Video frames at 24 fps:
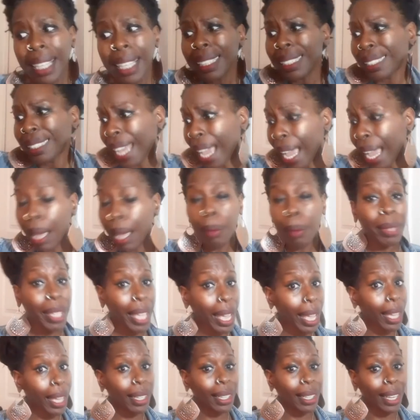Damn
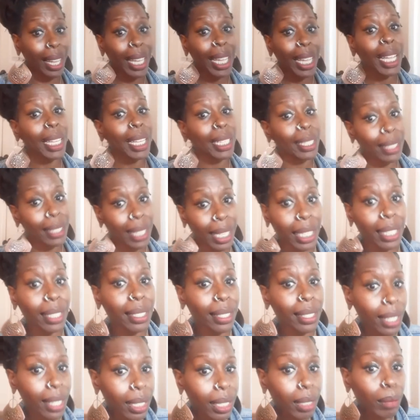that. I ain't had a date in
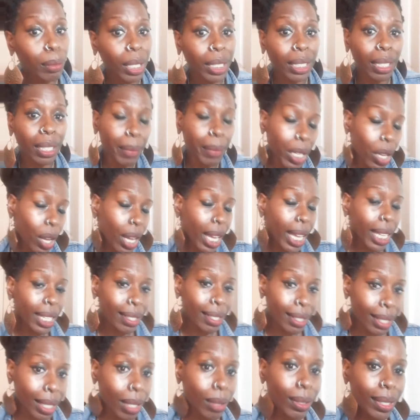6 months. Let me go ahead and
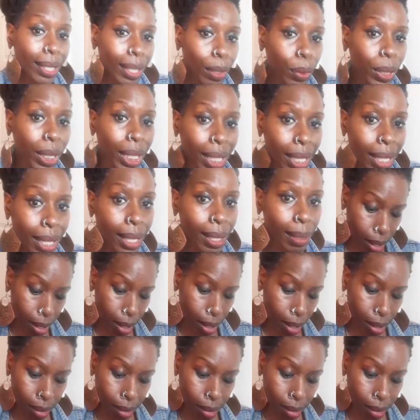see what this is about.